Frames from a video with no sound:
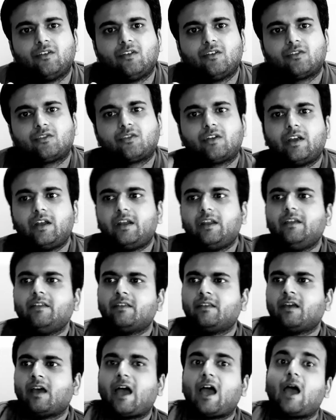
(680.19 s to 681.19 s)
So it
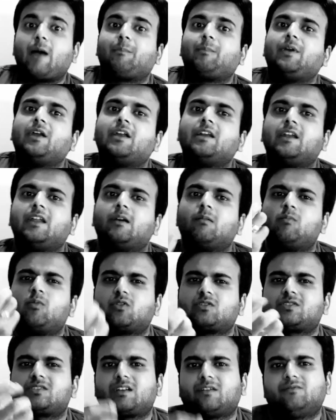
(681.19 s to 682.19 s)
is happy ending
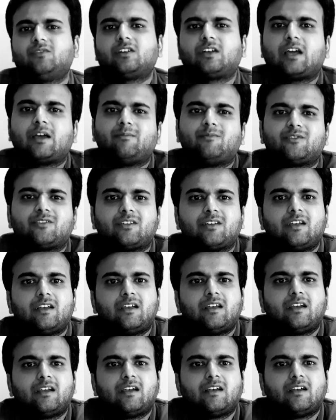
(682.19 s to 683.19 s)
most of the times.
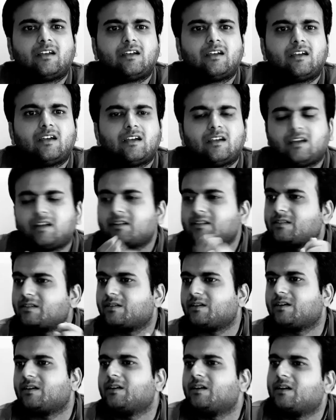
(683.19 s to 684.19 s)

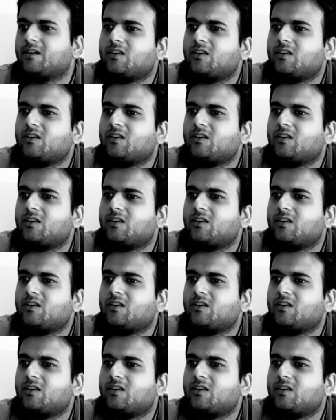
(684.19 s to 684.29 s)
And